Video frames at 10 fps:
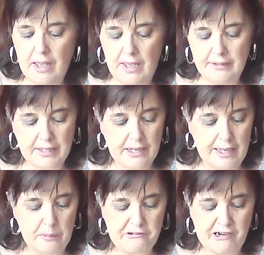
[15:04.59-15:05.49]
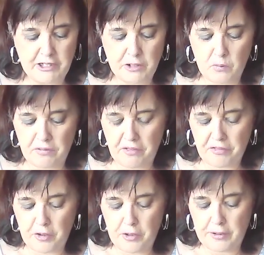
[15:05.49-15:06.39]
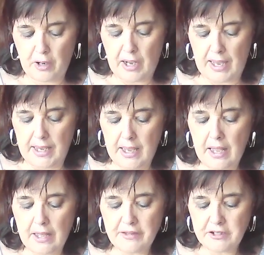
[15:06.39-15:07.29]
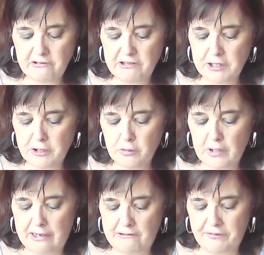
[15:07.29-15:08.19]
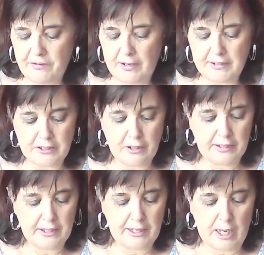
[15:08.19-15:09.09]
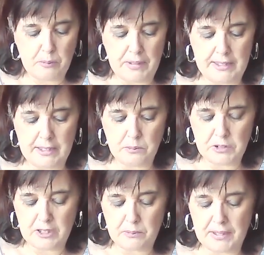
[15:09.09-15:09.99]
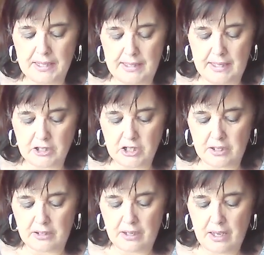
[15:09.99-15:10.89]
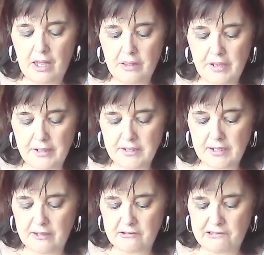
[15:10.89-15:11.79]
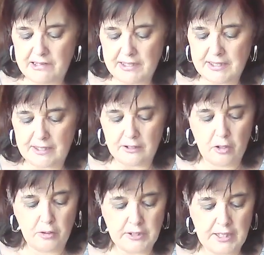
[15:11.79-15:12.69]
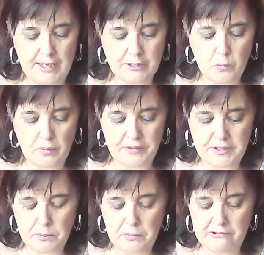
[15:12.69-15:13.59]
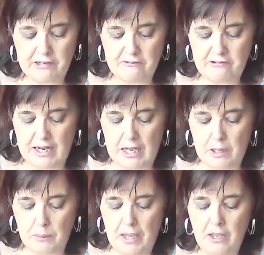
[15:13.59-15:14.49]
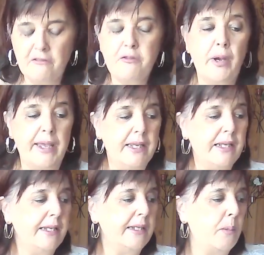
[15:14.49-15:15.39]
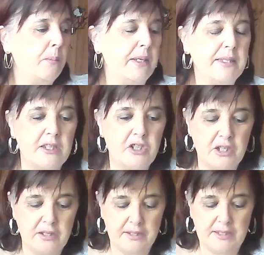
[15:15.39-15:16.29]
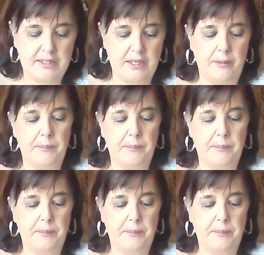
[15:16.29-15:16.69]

In collaboration with the third eye, this crystal clarifies psychic and mediumship connection, thus increasing contact with the spirit realm for healing messages.